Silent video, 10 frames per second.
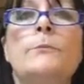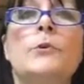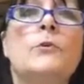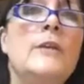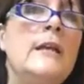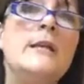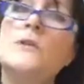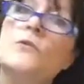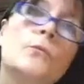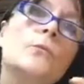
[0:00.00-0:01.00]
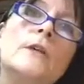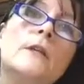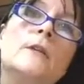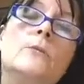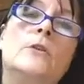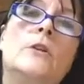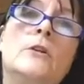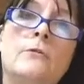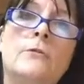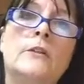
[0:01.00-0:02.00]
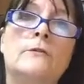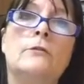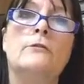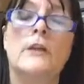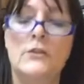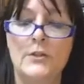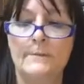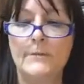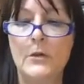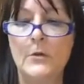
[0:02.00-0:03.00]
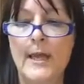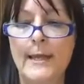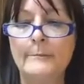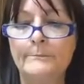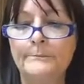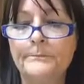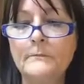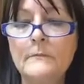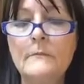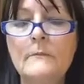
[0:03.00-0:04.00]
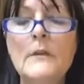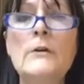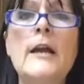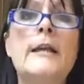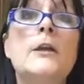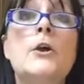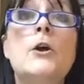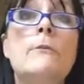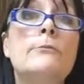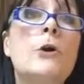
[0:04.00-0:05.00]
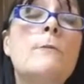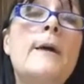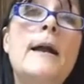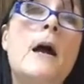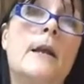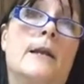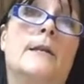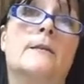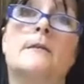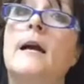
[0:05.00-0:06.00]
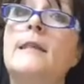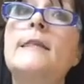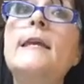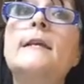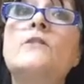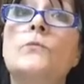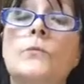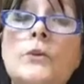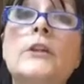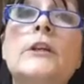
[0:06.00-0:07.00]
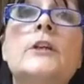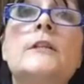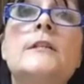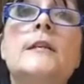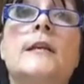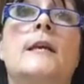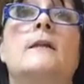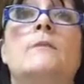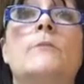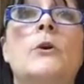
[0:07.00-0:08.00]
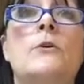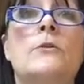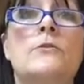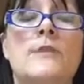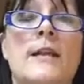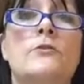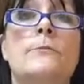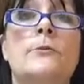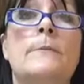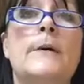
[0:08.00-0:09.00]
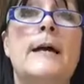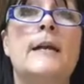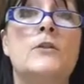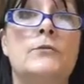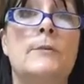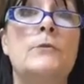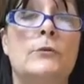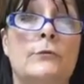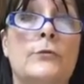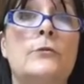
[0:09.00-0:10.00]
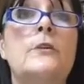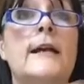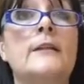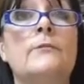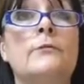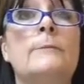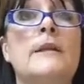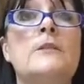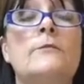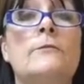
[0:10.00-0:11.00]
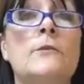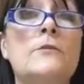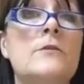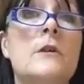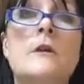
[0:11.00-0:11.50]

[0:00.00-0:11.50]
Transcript: green is really, really good for liver function, okay? All right, probiotics. I think it's really good to get those natural probiotics from your food, like the fermented foods,